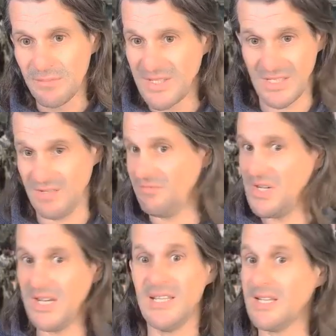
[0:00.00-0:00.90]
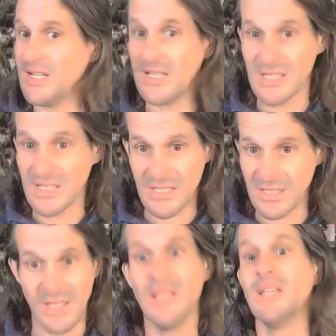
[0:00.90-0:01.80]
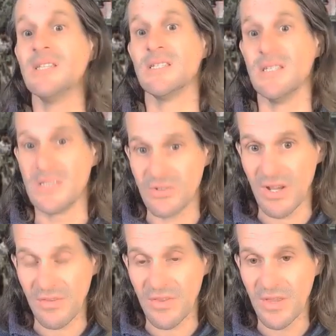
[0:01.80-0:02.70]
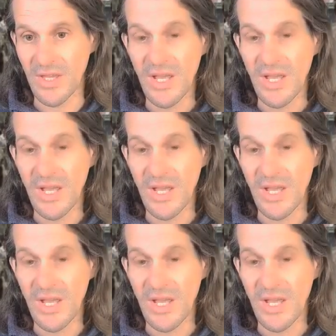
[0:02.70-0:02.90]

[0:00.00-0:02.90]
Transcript: because it really didn't exist. It didn't exist in strength,